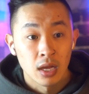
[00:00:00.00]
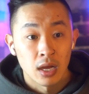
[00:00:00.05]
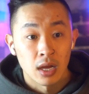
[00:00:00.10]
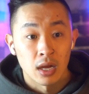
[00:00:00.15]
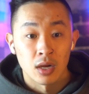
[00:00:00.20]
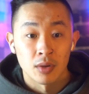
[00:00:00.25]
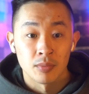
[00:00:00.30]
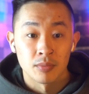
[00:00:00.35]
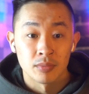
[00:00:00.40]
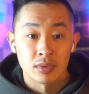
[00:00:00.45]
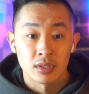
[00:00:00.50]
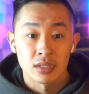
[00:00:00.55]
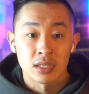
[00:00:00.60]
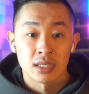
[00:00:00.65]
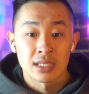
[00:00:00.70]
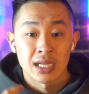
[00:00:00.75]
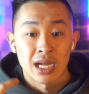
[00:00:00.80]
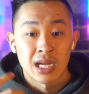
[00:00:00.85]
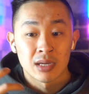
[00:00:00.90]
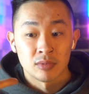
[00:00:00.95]
the
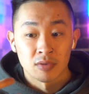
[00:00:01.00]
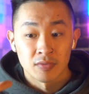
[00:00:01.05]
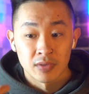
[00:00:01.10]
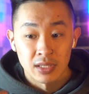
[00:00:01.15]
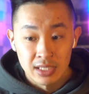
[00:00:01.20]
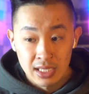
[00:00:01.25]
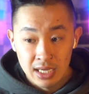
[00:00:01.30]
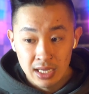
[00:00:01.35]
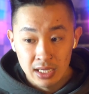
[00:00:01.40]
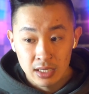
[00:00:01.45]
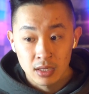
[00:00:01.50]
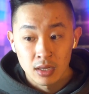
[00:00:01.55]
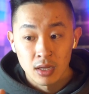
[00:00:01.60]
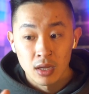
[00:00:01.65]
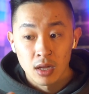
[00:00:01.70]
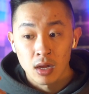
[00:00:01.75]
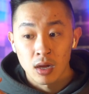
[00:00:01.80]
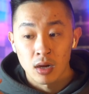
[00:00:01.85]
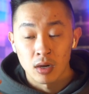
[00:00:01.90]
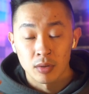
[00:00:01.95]
time of the day,
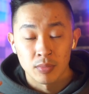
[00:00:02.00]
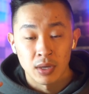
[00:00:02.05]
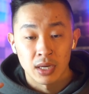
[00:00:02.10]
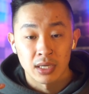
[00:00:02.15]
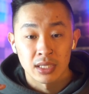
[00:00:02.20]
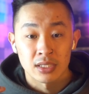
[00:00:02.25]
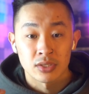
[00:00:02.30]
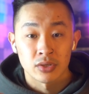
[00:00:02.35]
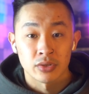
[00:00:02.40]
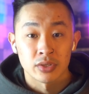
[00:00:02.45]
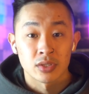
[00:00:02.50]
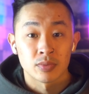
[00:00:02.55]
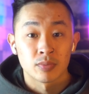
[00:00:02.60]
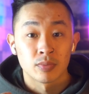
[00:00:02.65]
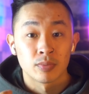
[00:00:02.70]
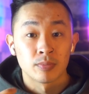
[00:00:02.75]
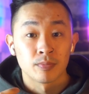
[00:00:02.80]
our body starts